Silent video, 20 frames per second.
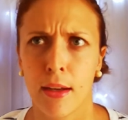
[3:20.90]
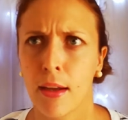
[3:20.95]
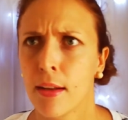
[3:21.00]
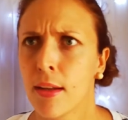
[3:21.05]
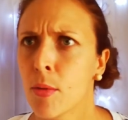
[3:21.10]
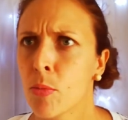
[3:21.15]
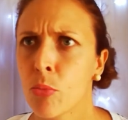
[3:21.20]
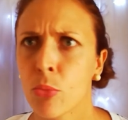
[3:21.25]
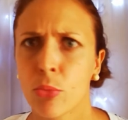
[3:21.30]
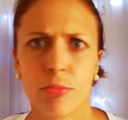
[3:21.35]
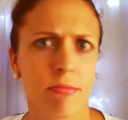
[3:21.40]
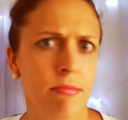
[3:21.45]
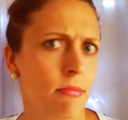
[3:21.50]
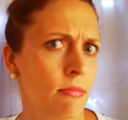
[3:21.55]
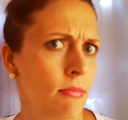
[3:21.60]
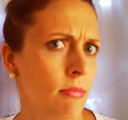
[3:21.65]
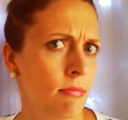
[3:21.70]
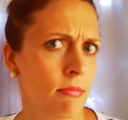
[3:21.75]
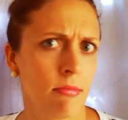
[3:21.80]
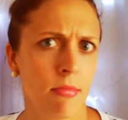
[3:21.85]
any
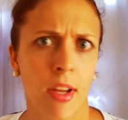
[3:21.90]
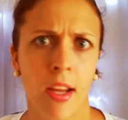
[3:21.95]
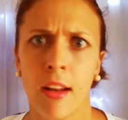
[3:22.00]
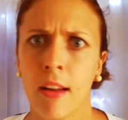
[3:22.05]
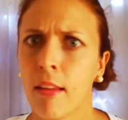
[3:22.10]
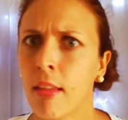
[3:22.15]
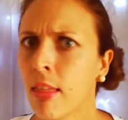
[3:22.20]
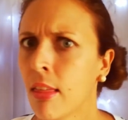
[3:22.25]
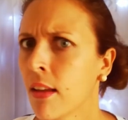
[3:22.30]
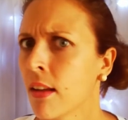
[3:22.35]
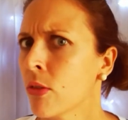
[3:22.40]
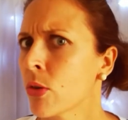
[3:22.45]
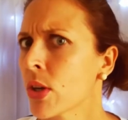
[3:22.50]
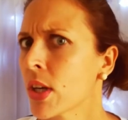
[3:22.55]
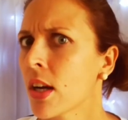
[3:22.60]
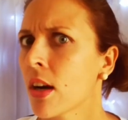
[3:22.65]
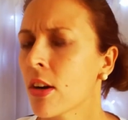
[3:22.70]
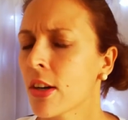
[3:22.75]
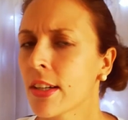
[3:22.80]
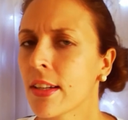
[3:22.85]
anything
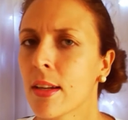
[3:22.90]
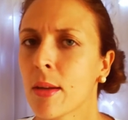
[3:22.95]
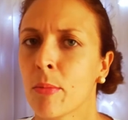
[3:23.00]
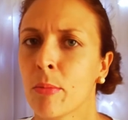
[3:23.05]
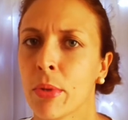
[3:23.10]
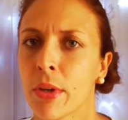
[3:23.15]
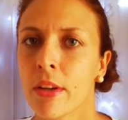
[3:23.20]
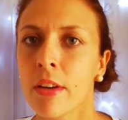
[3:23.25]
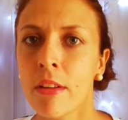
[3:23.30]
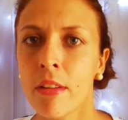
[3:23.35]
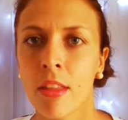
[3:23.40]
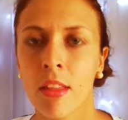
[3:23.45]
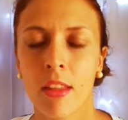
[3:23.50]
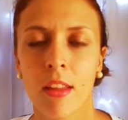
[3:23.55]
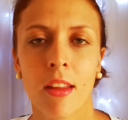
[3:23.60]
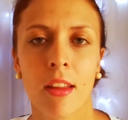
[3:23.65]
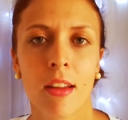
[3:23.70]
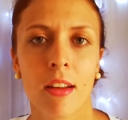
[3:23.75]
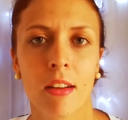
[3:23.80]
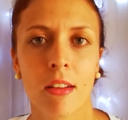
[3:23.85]
regarding birth,
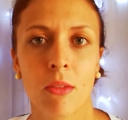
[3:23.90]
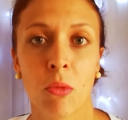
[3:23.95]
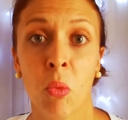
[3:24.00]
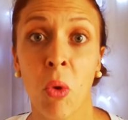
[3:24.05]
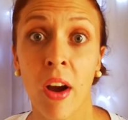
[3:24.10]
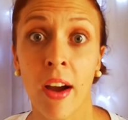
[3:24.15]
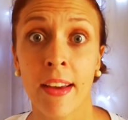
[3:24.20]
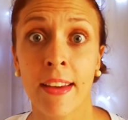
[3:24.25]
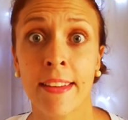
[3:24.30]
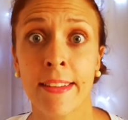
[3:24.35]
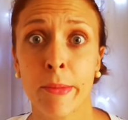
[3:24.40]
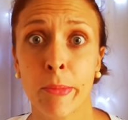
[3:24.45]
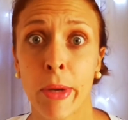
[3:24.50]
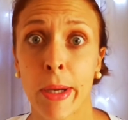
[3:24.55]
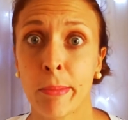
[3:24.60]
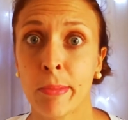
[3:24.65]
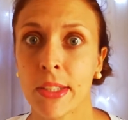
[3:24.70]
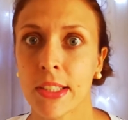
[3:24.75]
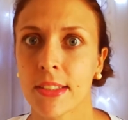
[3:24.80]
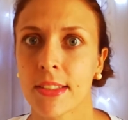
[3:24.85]
why eat
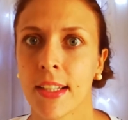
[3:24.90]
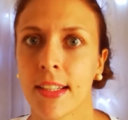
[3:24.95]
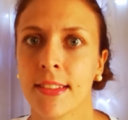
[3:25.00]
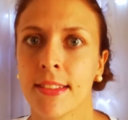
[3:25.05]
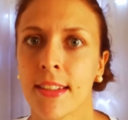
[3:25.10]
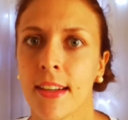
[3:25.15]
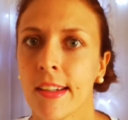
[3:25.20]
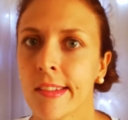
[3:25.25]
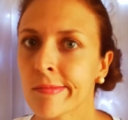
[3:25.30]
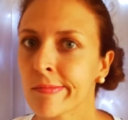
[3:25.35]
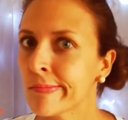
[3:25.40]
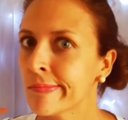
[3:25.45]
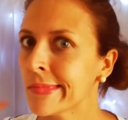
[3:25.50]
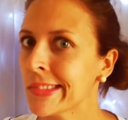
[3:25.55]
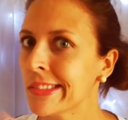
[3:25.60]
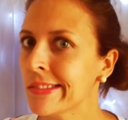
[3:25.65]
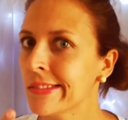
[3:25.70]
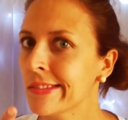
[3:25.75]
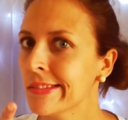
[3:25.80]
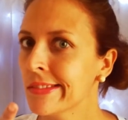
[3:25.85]
my placenta,
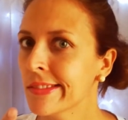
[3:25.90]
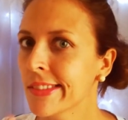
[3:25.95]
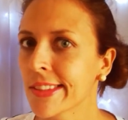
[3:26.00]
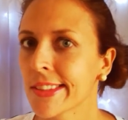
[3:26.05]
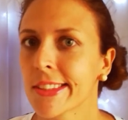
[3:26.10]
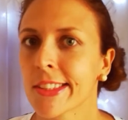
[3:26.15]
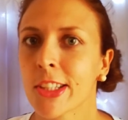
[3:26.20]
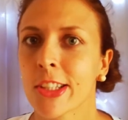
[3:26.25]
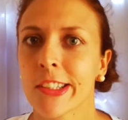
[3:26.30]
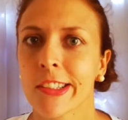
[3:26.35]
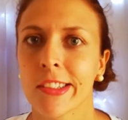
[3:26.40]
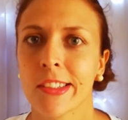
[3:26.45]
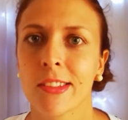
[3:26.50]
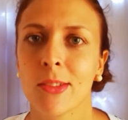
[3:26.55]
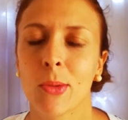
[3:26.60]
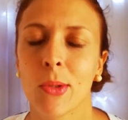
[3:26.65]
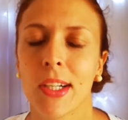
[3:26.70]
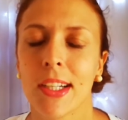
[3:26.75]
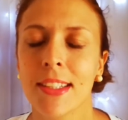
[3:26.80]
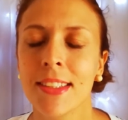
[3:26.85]
that's a
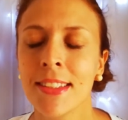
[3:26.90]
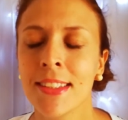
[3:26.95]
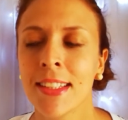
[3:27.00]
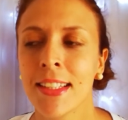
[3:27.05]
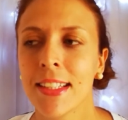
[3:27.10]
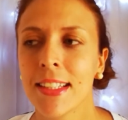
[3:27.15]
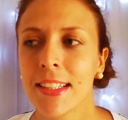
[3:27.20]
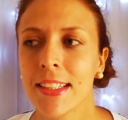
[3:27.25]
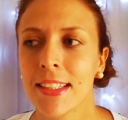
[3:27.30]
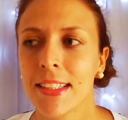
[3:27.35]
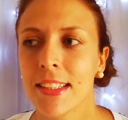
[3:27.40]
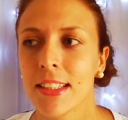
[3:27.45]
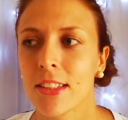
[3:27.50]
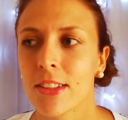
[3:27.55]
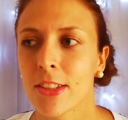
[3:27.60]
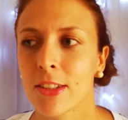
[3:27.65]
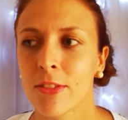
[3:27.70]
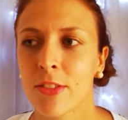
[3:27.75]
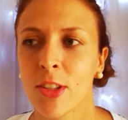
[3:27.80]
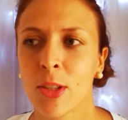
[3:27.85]
good one. A
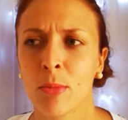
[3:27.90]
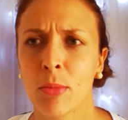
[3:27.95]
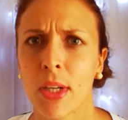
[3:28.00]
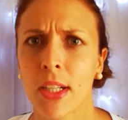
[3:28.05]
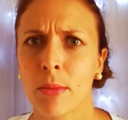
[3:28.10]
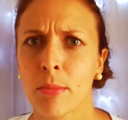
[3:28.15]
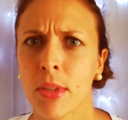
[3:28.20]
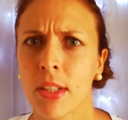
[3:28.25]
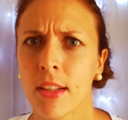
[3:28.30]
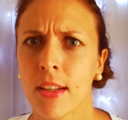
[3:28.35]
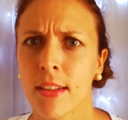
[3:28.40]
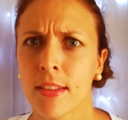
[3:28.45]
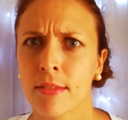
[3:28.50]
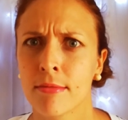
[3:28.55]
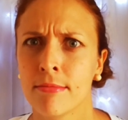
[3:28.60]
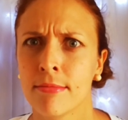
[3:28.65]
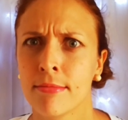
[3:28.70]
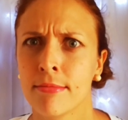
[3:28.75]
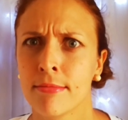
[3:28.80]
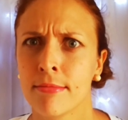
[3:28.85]
lot of you might be like,
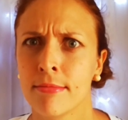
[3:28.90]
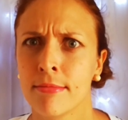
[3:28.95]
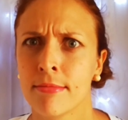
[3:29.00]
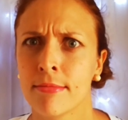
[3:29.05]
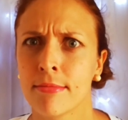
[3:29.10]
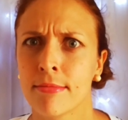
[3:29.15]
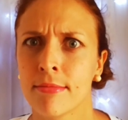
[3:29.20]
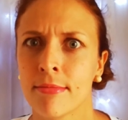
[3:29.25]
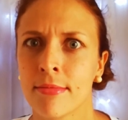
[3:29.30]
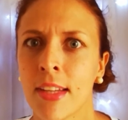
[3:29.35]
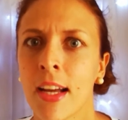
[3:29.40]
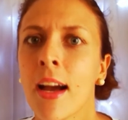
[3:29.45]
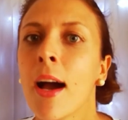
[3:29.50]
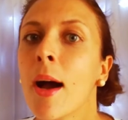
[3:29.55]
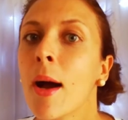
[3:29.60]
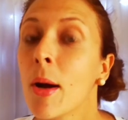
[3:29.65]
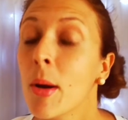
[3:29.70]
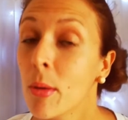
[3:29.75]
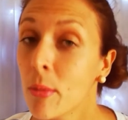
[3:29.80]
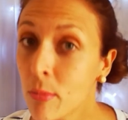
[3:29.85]
hmm,
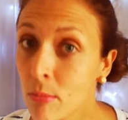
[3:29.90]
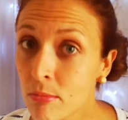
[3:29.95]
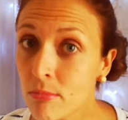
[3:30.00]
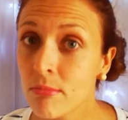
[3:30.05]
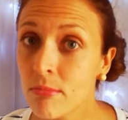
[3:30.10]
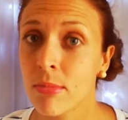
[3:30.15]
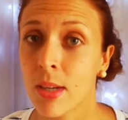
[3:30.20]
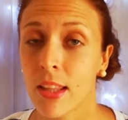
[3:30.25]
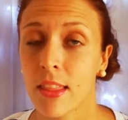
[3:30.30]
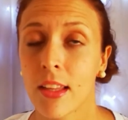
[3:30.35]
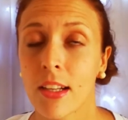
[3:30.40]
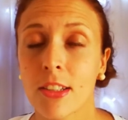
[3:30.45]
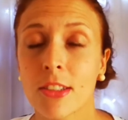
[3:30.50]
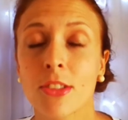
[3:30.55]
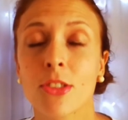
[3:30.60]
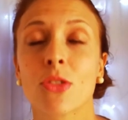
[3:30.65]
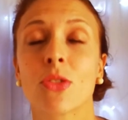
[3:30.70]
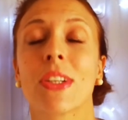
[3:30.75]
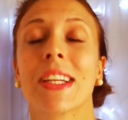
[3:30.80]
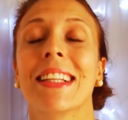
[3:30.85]
but
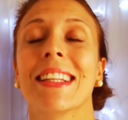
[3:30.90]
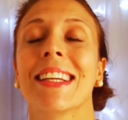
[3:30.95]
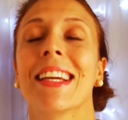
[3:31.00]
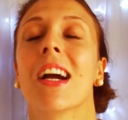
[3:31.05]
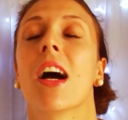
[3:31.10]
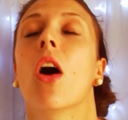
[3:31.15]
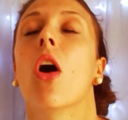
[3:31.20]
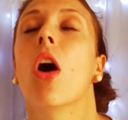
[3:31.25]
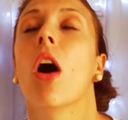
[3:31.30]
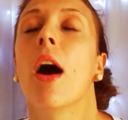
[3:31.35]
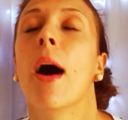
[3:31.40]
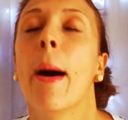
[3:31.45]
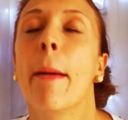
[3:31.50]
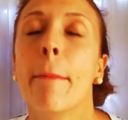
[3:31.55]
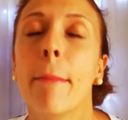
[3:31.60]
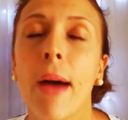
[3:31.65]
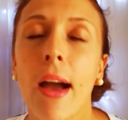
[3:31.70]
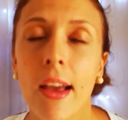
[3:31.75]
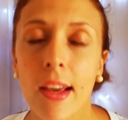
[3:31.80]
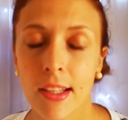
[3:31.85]
there's really
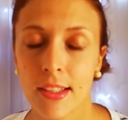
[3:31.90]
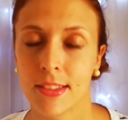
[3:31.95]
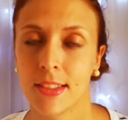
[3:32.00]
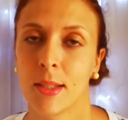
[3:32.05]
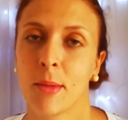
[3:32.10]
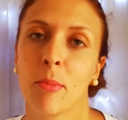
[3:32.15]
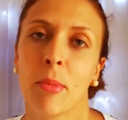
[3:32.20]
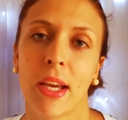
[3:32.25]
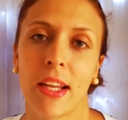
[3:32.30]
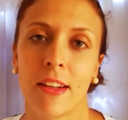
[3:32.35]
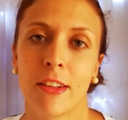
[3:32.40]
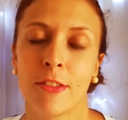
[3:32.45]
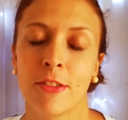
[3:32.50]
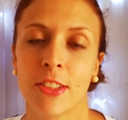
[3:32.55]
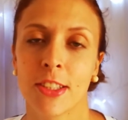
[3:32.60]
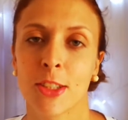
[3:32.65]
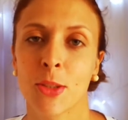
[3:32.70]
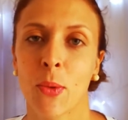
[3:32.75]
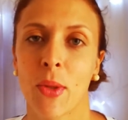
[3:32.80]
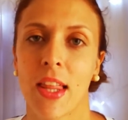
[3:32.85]
amazing
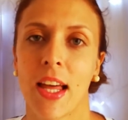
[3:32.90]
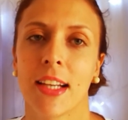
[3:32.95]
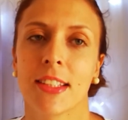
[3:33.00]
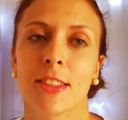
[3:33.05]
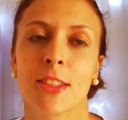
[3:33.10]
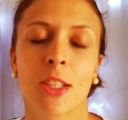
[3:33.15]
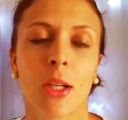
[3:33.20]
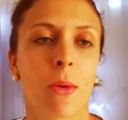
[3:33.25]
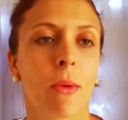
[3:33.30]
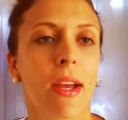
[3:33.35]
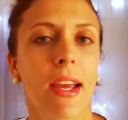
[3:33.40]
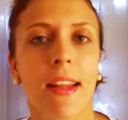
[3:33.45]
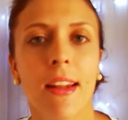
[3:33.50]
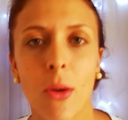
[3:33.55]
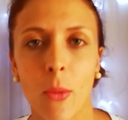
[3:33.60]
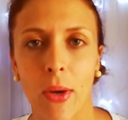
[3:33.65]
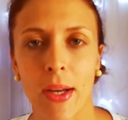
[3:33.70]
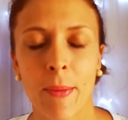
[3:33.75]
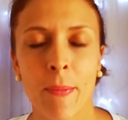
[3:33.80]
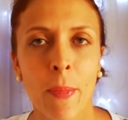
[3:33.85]
benefits with that. So
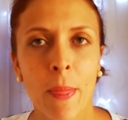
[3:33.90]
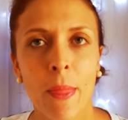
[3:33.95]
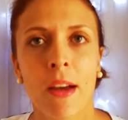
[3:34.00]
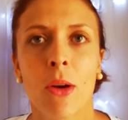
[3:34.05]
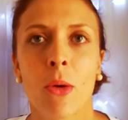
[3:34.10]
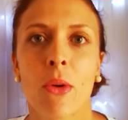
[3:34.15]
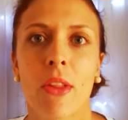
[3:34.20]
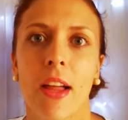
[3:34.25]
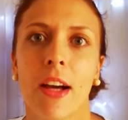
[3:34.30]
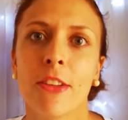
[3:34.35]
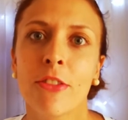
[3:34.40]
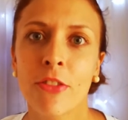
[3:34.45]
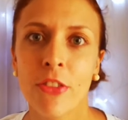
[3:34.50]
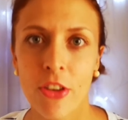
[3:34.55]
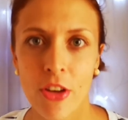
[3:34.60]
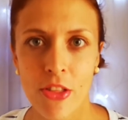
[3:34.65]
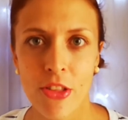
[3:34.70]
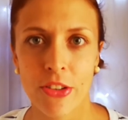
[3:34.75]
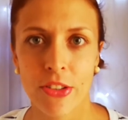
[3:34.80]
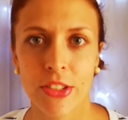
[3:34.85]
anyway, without
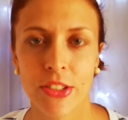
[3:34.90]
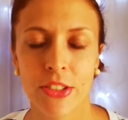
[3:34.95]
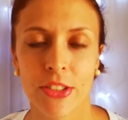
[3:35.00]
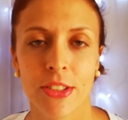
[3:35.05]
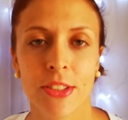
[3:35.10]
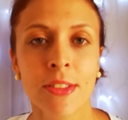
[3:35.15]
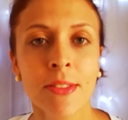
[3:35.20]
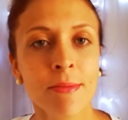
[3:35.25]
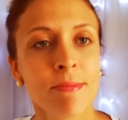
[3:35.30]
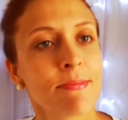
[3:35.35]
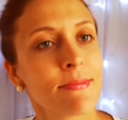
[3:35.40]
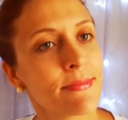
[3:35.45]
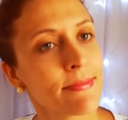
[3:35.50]
further ado,